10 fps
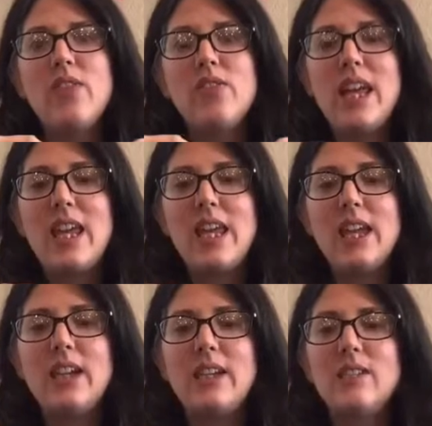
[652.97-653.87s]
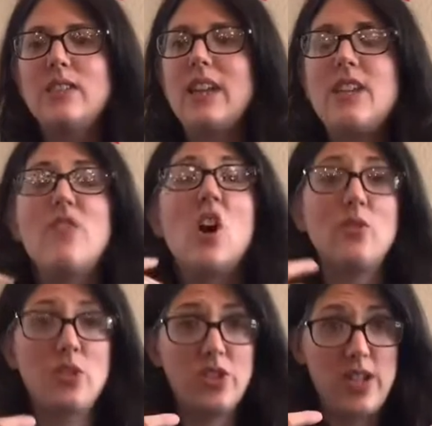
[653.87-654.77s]
they kind of
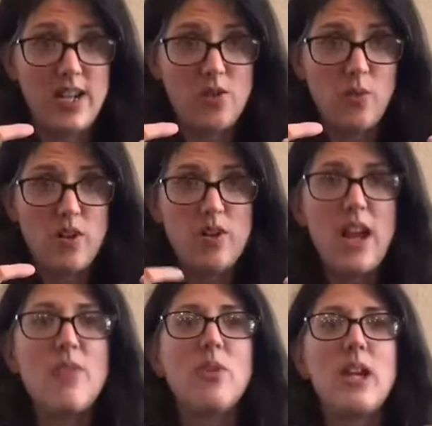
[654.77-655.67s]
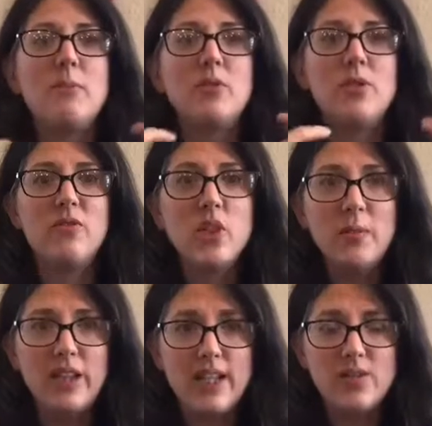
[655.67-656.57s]
understand a word and they're able to
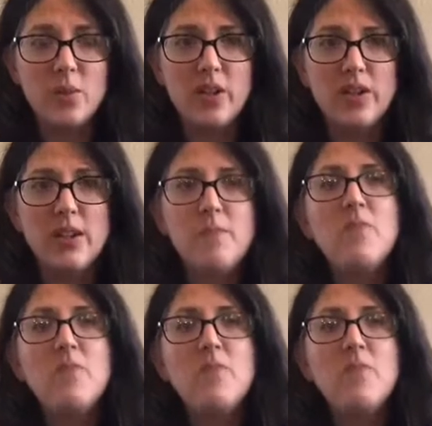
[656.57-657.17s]
verbalize a word,